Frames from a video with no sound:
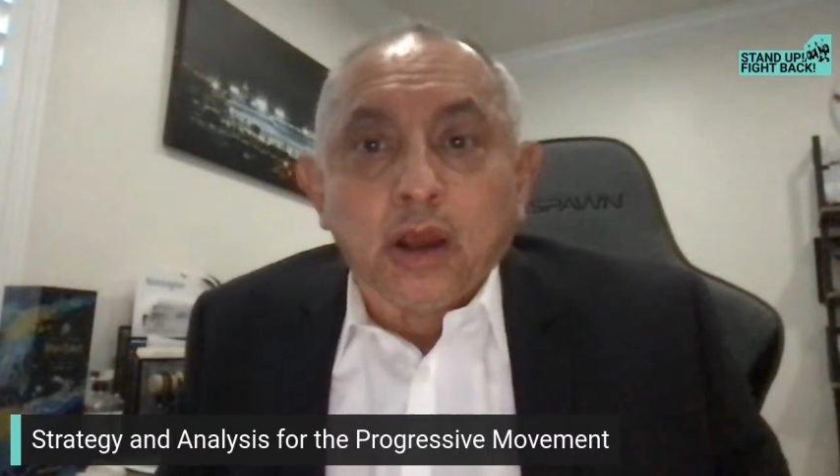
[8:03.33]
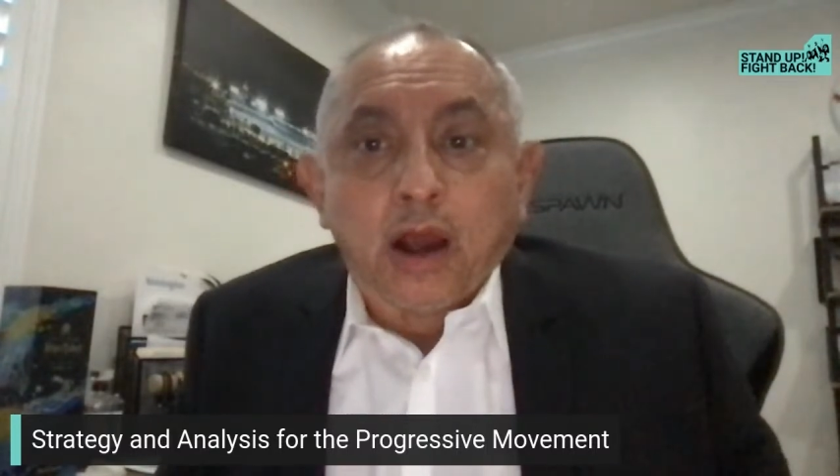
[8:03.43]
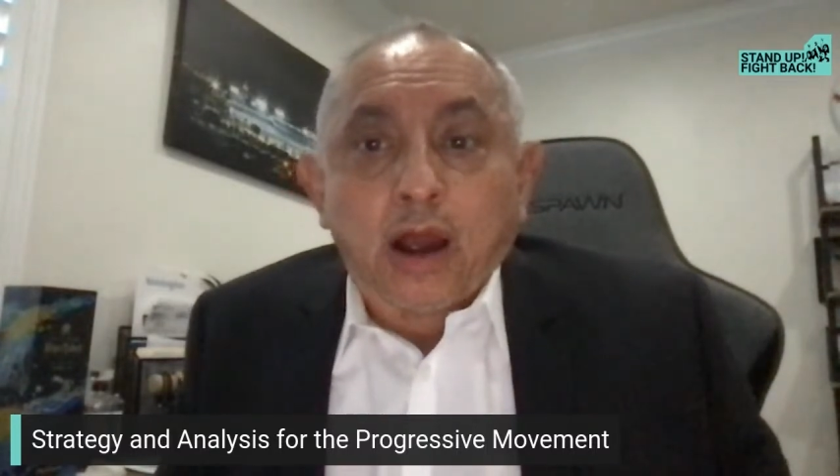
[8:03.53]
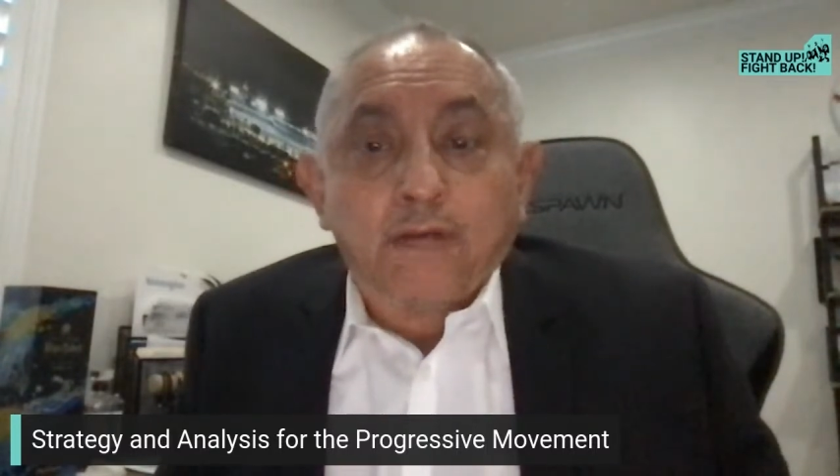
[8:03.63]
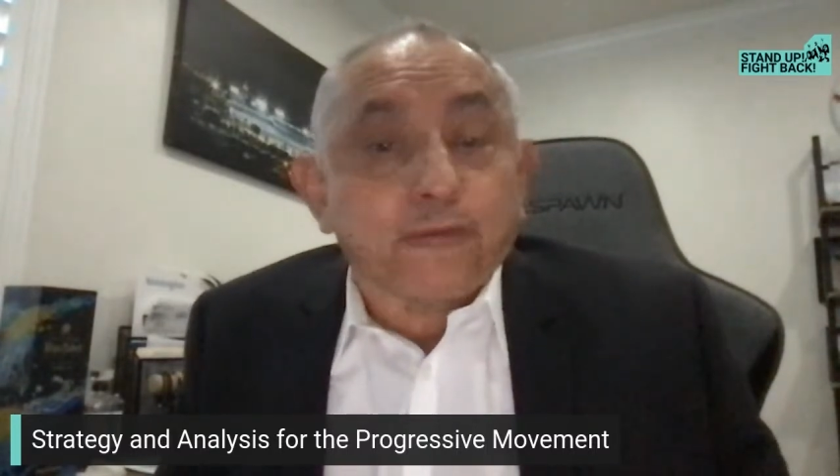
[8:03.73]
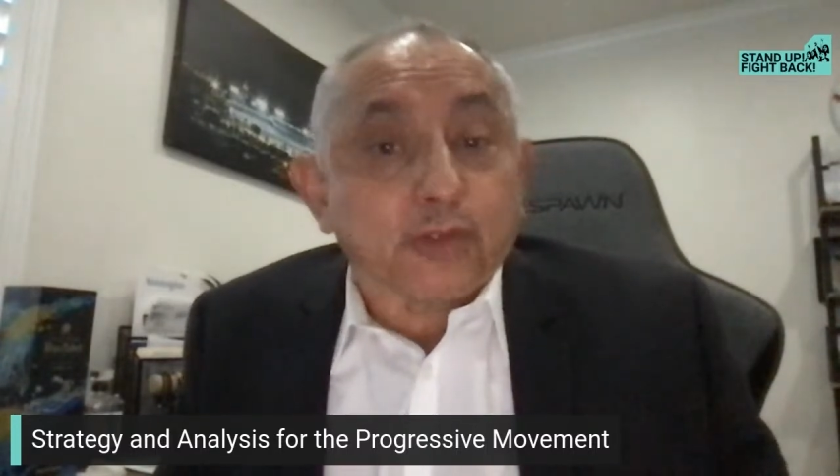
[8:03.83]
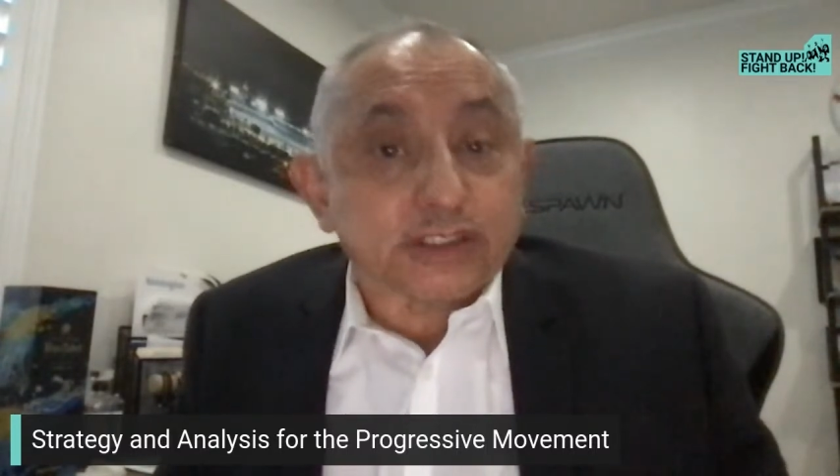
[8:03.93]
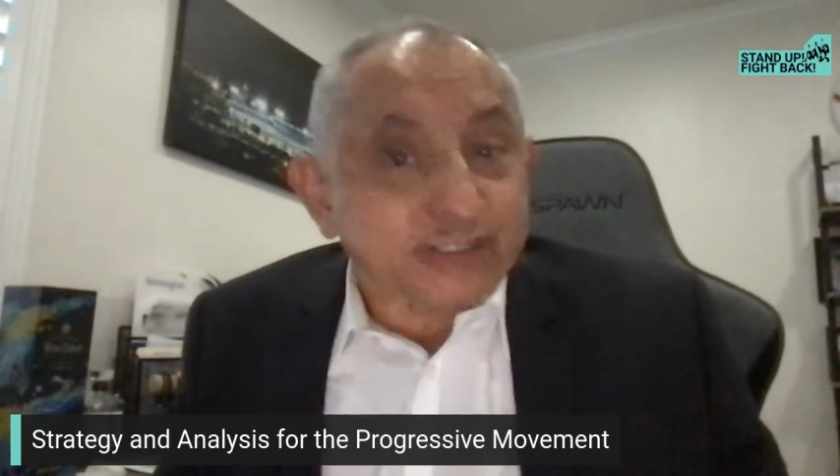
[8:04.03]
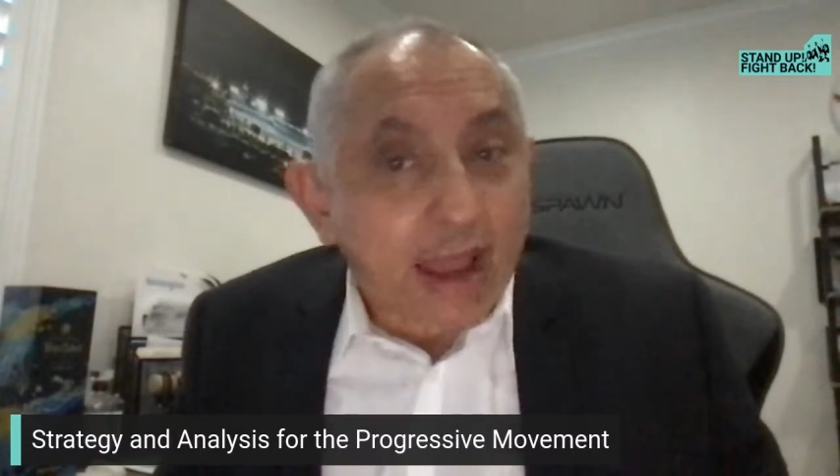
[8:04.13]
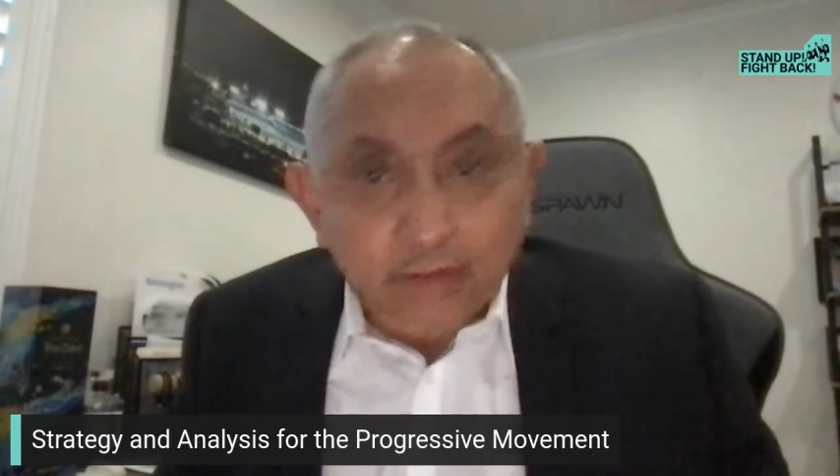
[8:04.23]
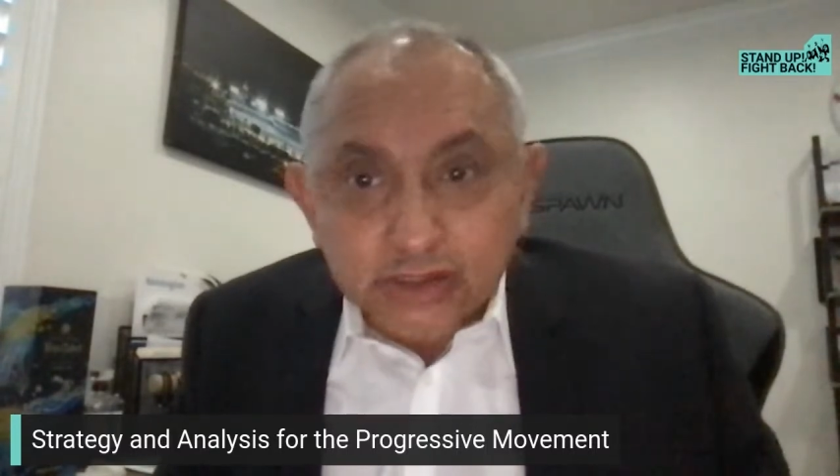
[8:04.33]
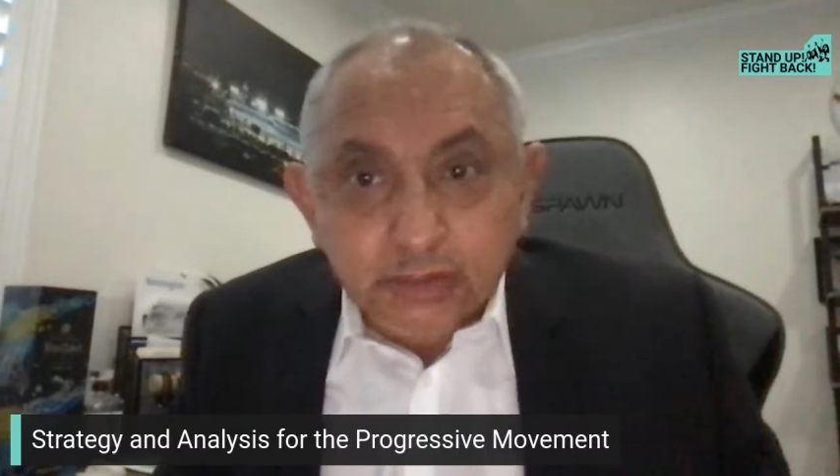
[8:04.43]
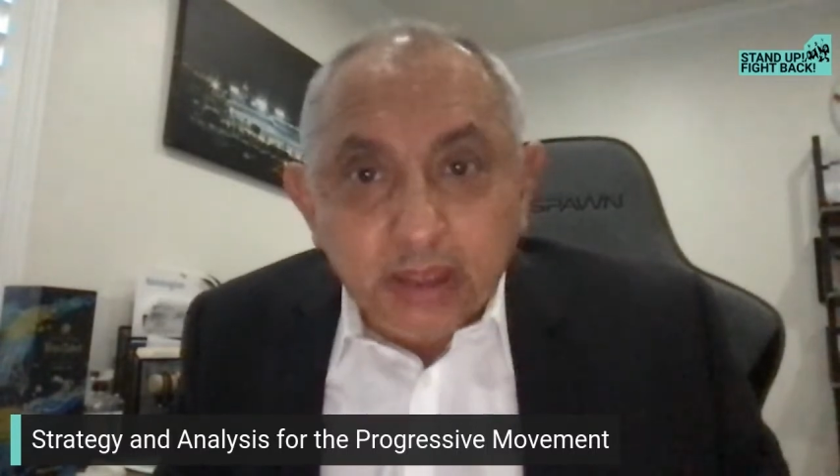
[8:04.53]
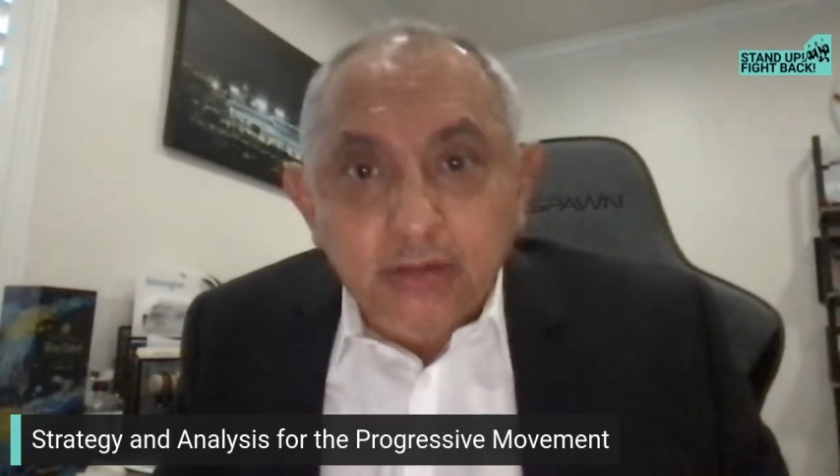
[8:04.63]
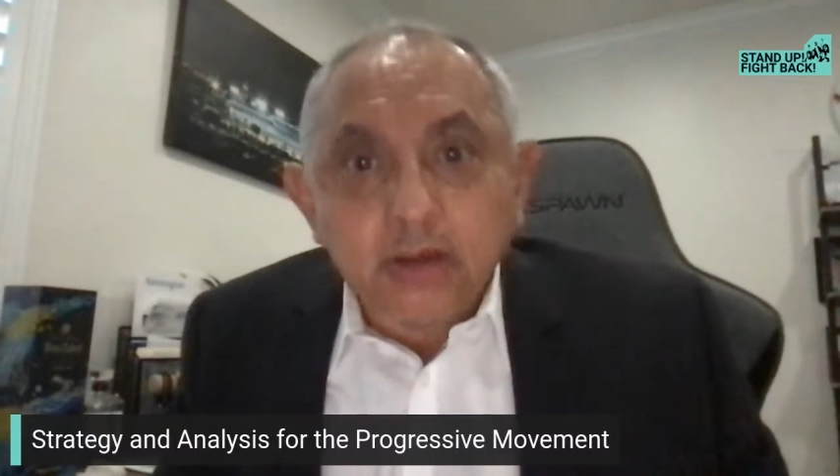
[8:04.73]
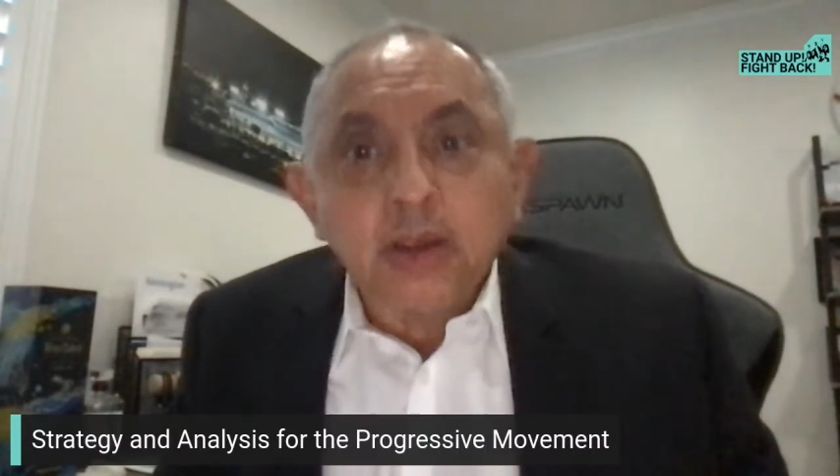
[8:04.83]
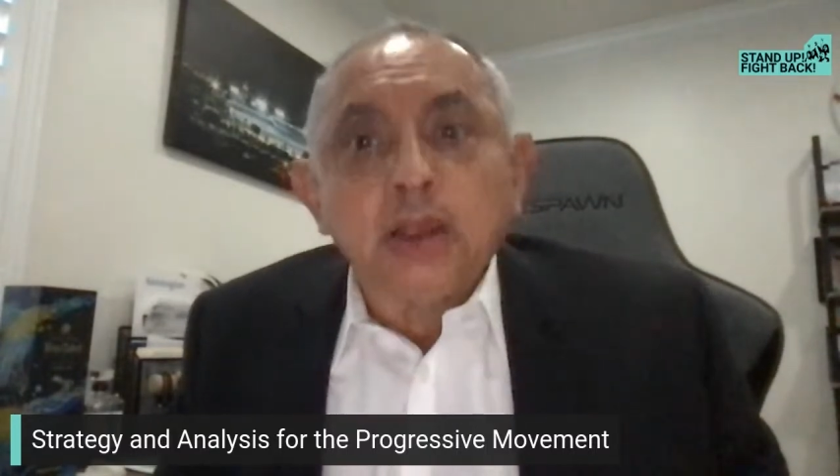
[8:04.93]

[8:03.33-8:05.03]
the establishment.